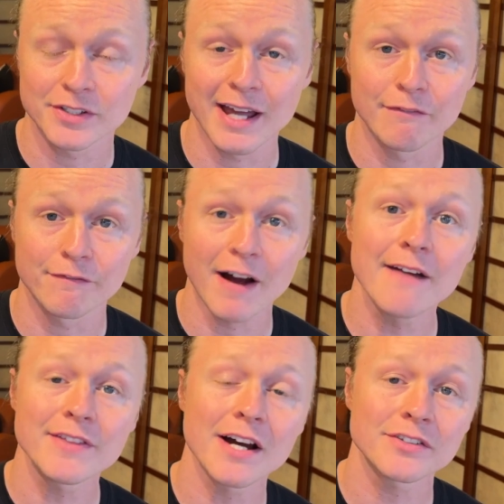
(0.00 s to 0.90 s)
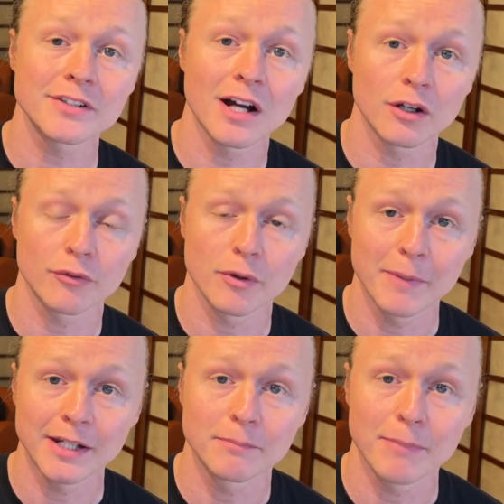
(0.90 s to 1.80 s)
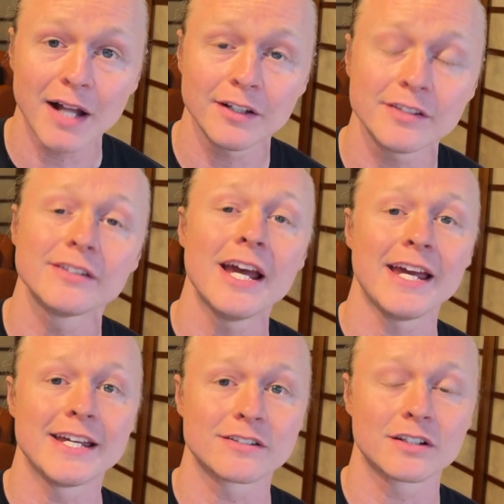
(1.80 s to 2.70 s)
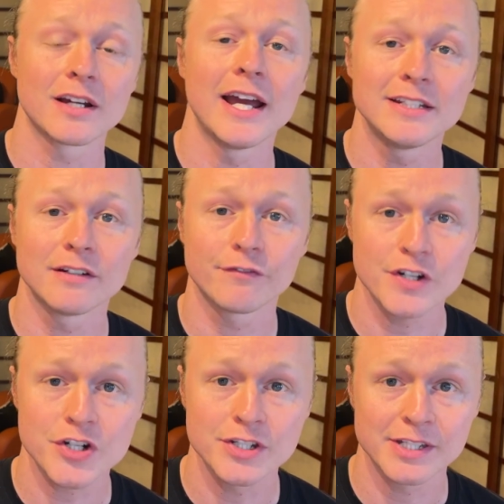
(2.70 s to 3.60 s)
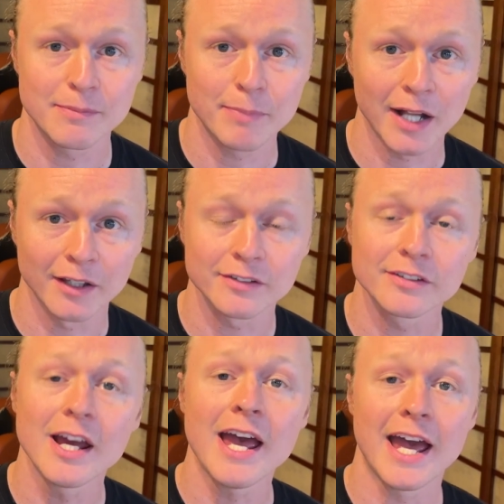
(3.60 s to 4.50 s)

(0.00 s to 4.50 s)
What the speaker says: That $5,000 remaining balance is a deficiency balance.